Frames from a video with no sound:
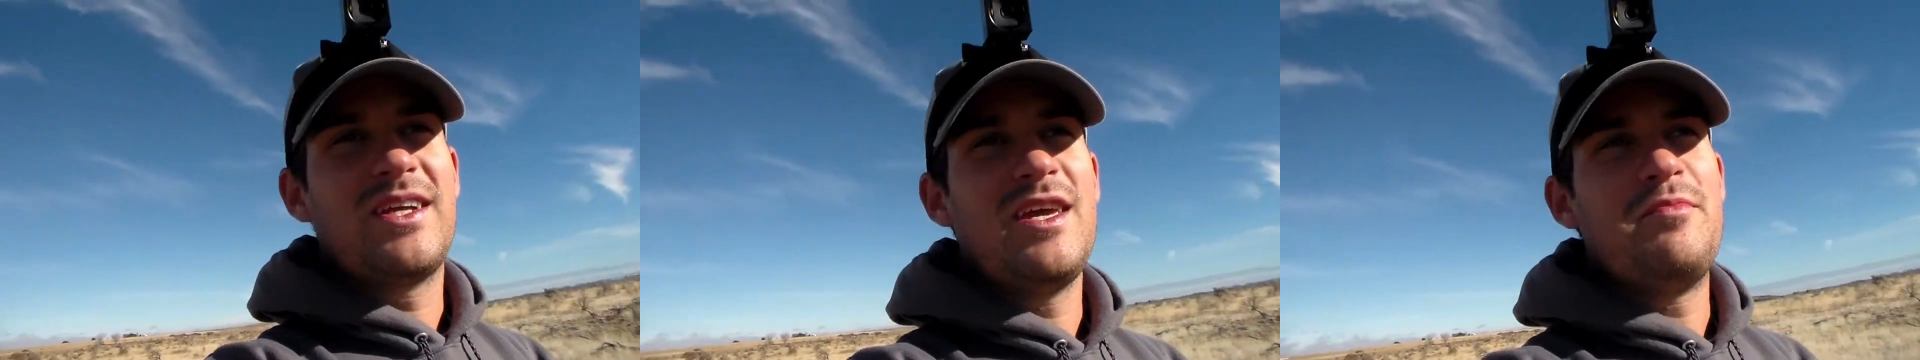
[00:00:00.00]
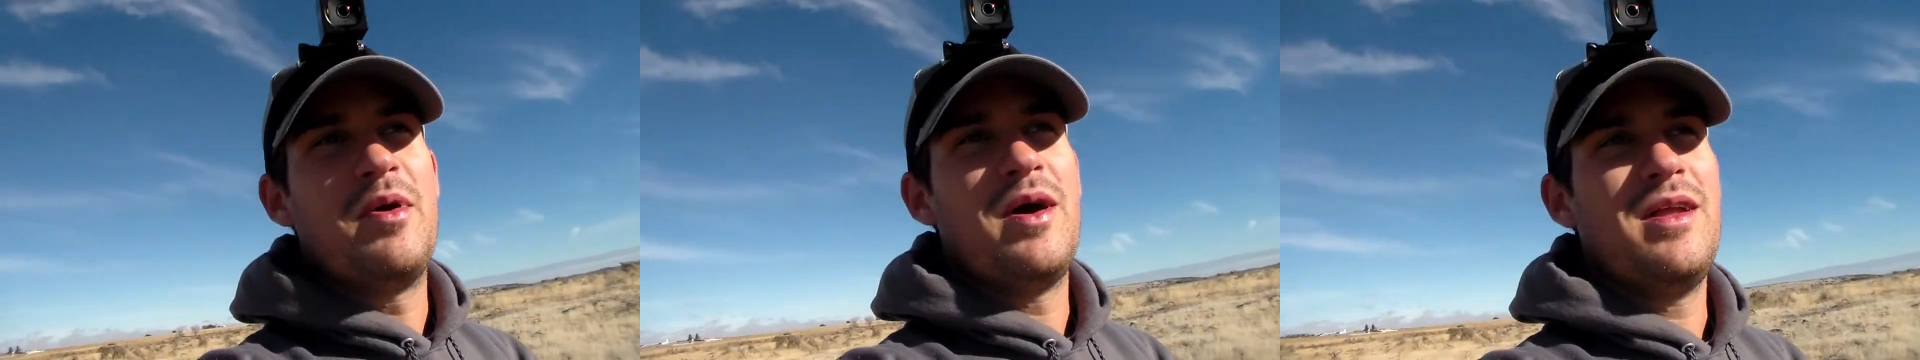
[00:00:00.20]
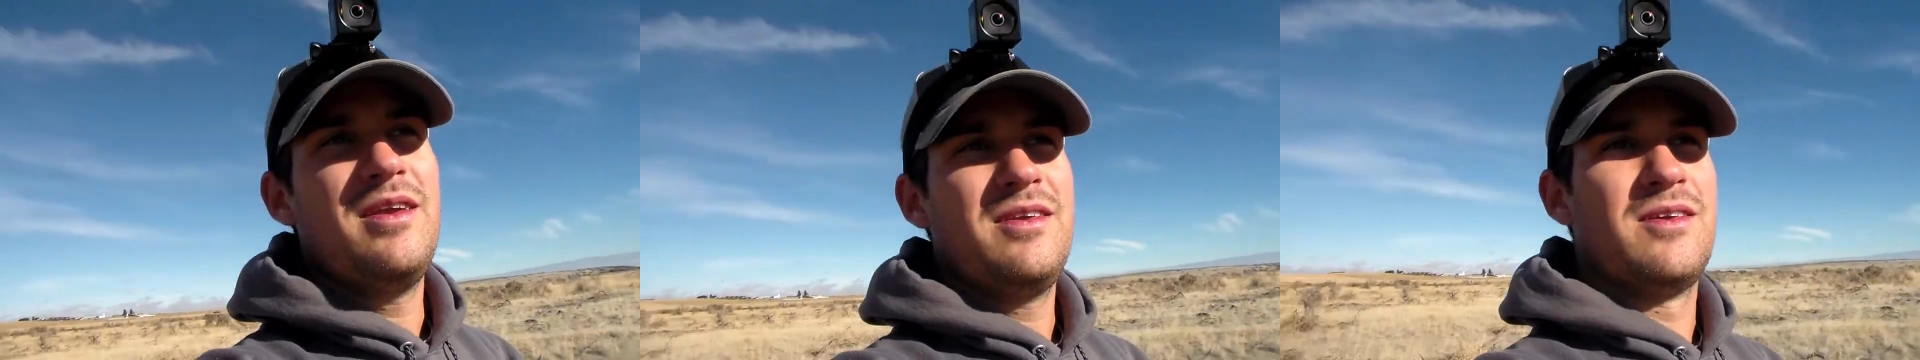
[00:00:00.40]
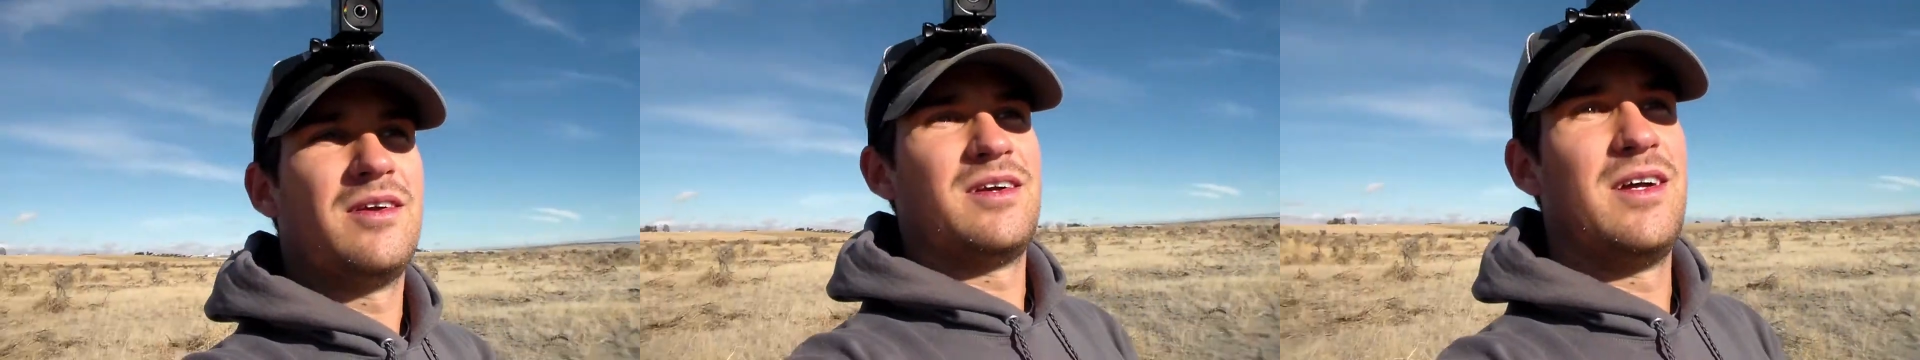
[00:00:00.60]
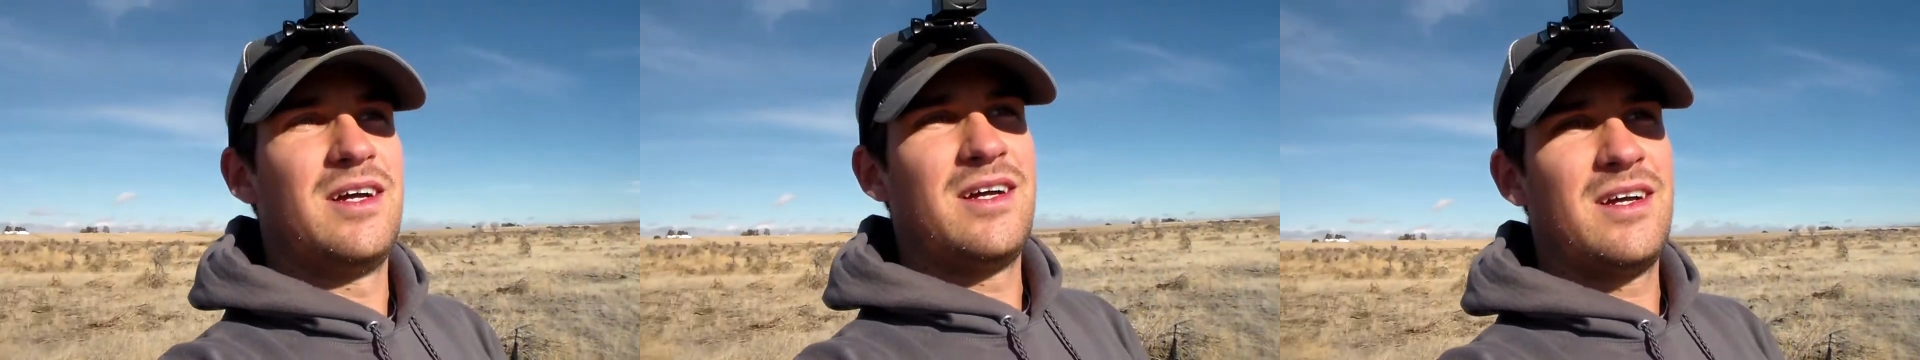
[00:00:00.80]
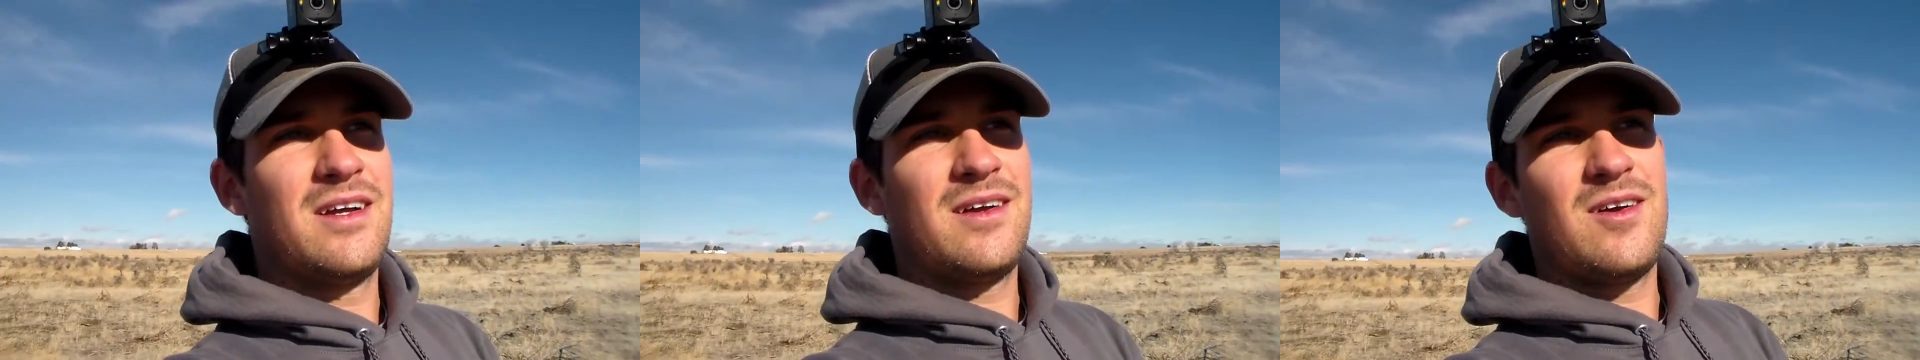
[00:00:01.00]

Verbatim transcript: keep hunting or uh,